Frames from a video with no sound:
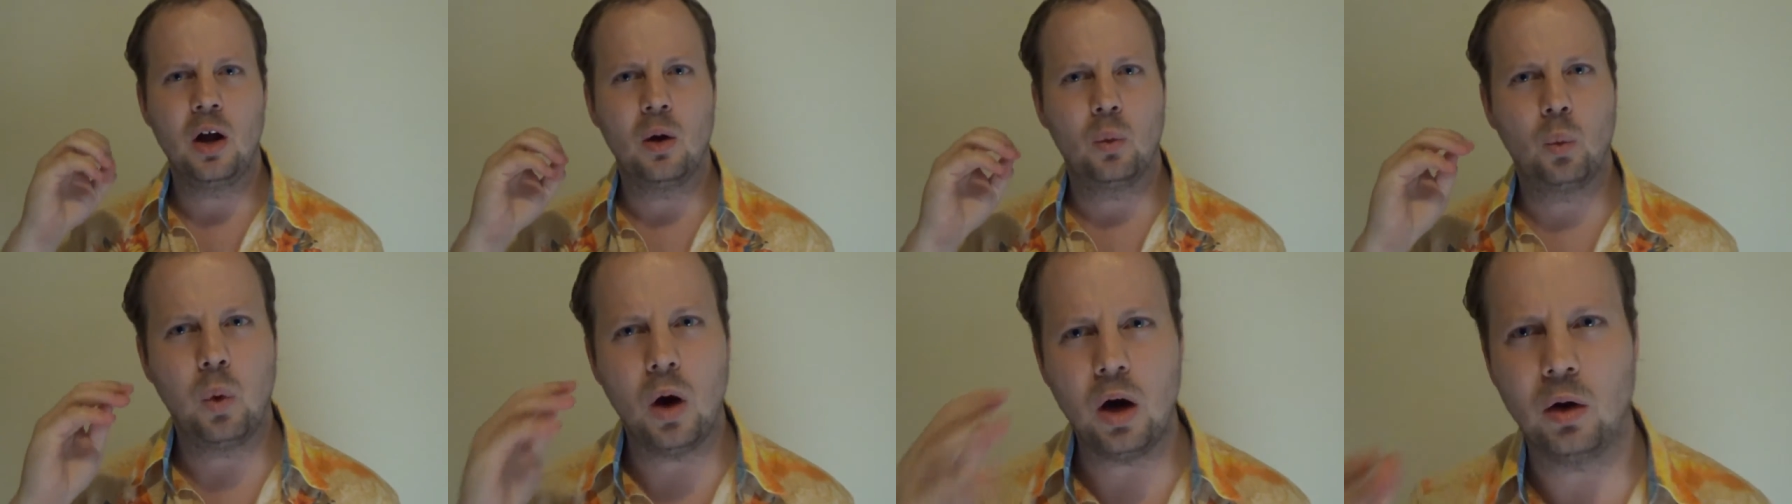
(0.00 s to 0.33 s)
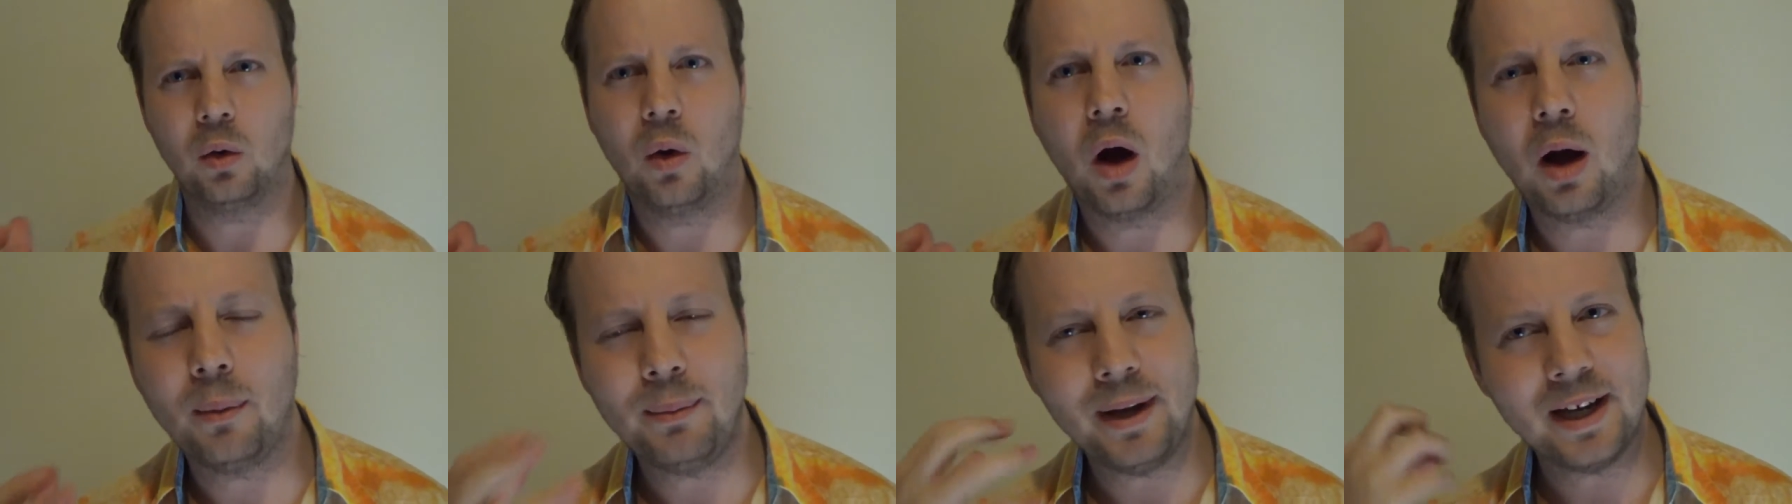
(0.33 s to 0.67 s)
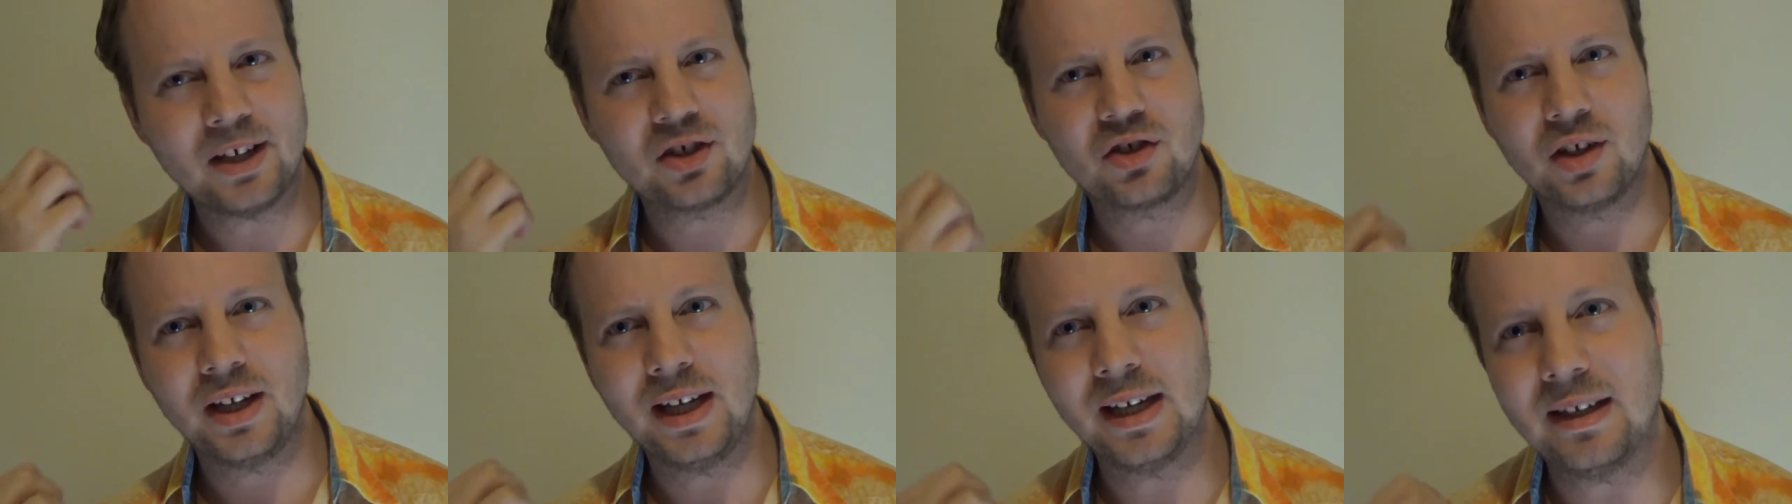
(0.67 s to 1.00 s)
whoa, I'm
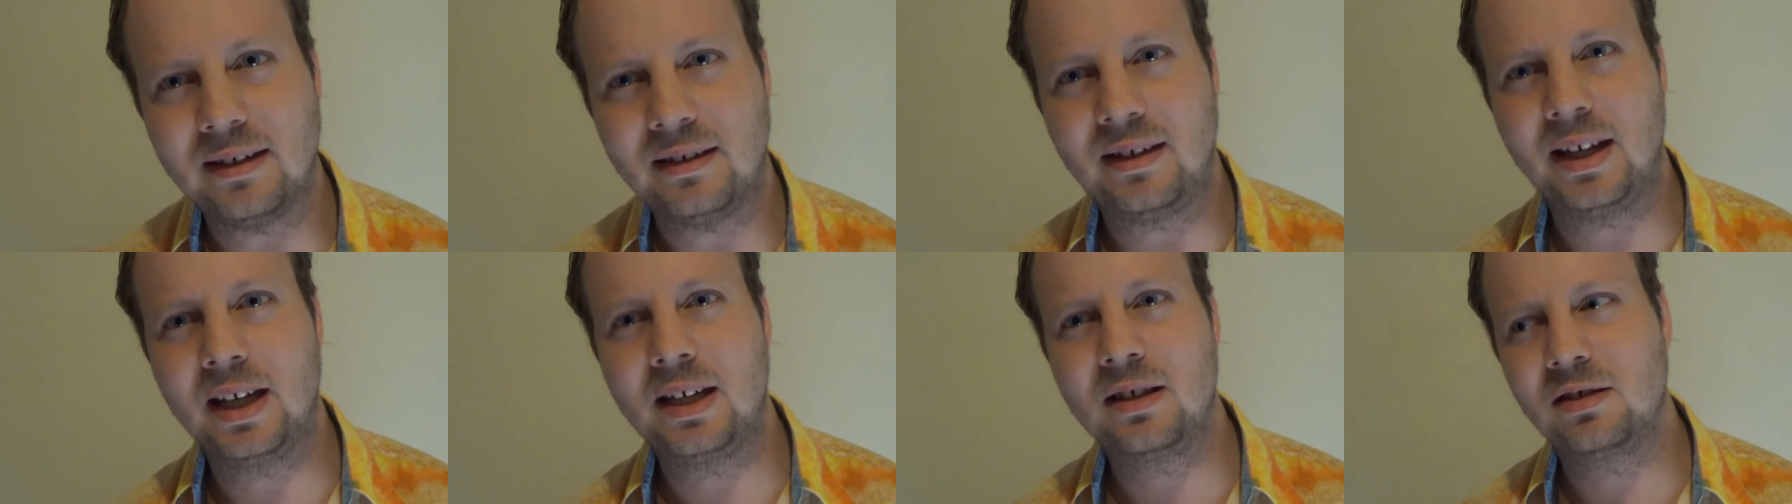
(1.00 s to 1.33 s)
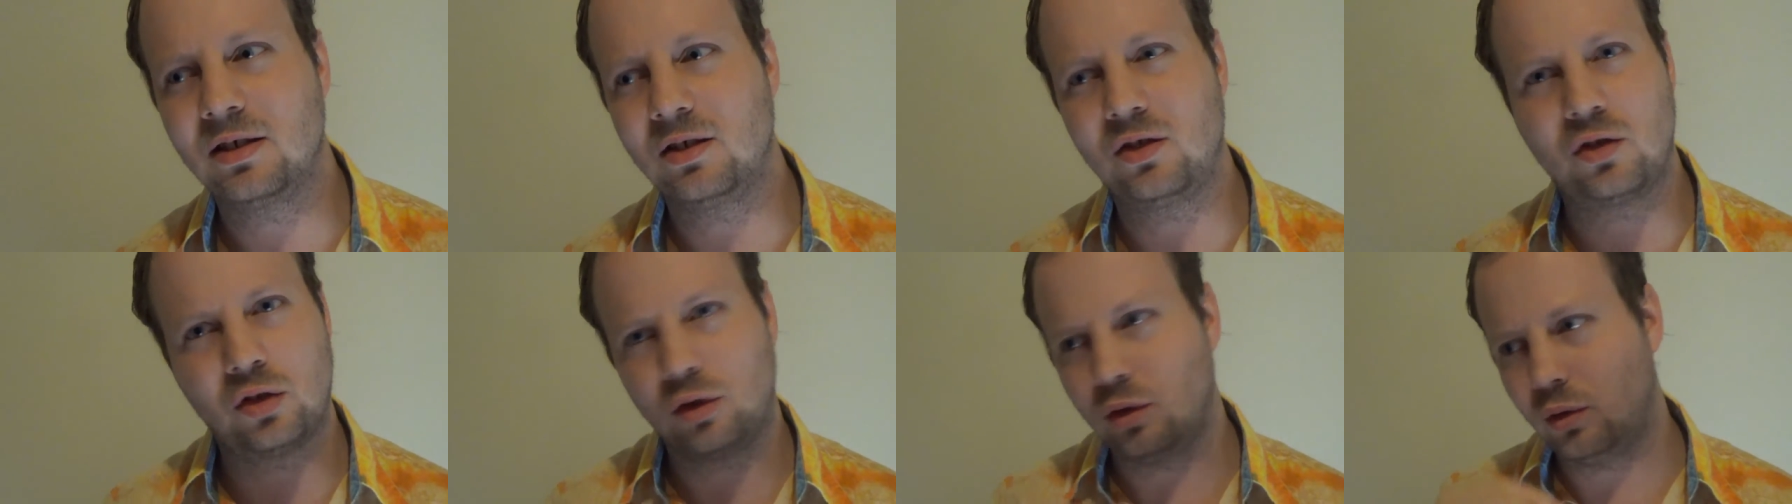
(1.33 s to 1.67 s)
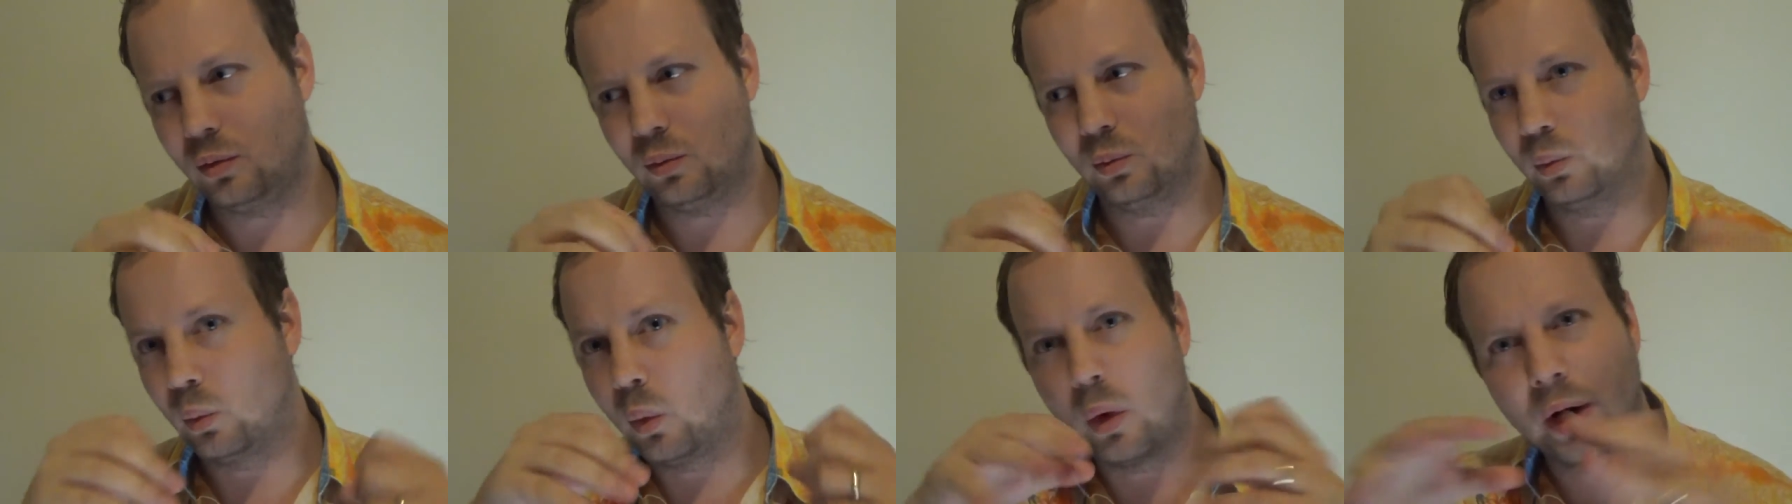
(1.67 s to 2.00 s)
actually addicted to
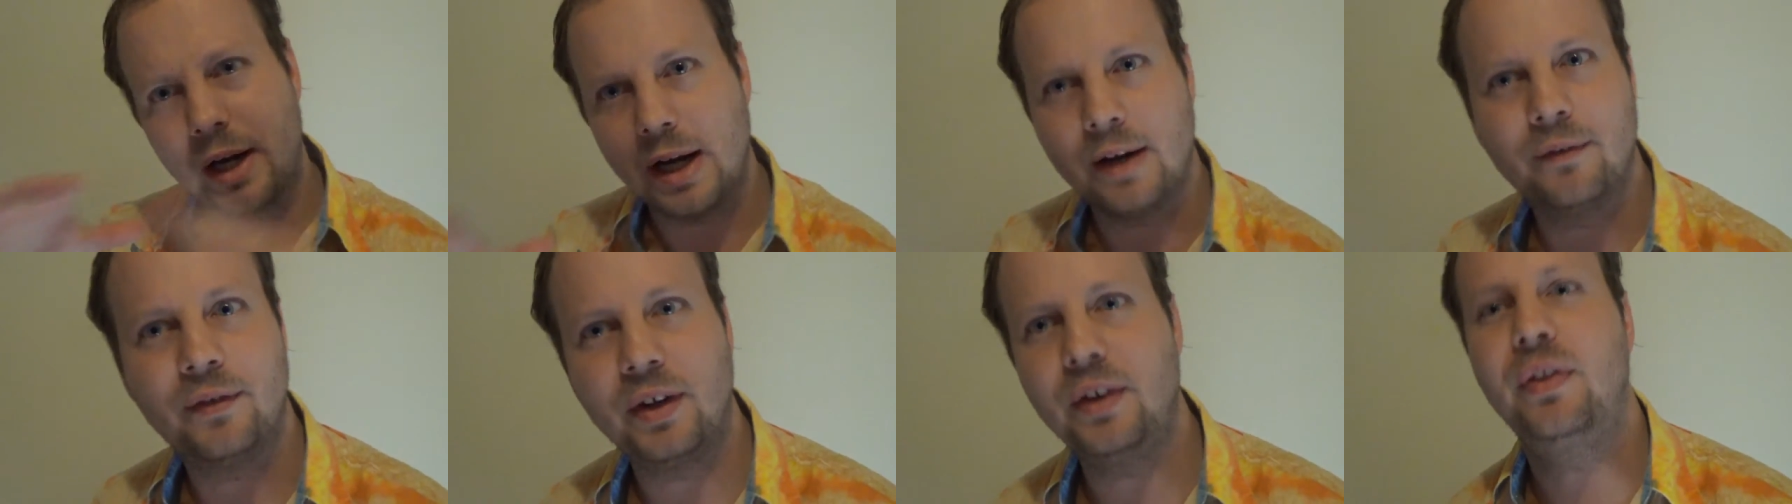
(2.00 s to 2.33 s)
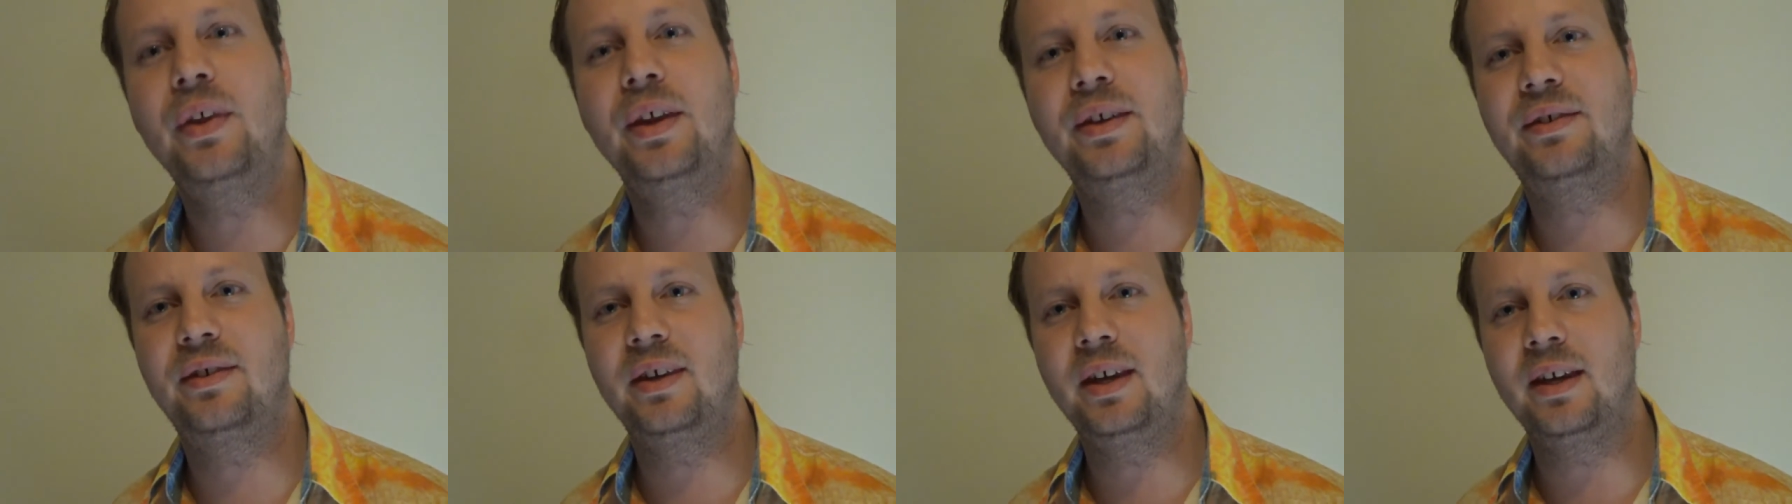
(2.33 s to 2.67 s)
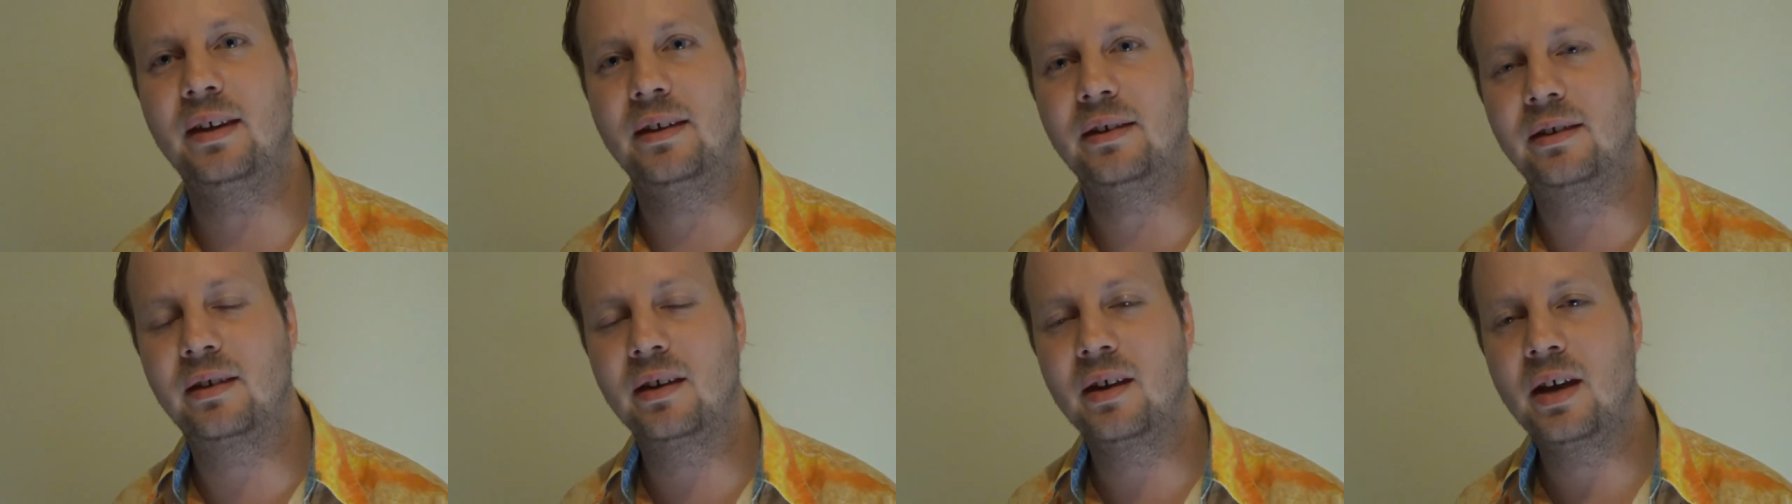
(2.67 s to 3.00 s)
whatever this
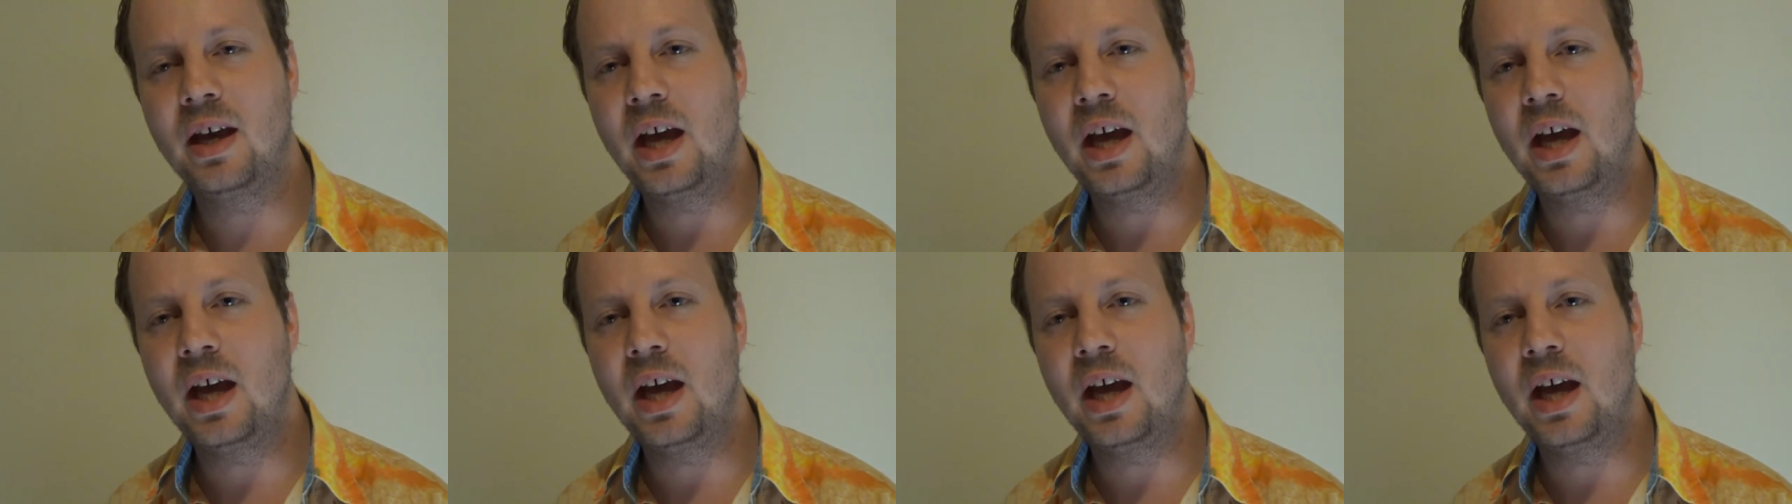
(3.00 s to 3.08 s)
is.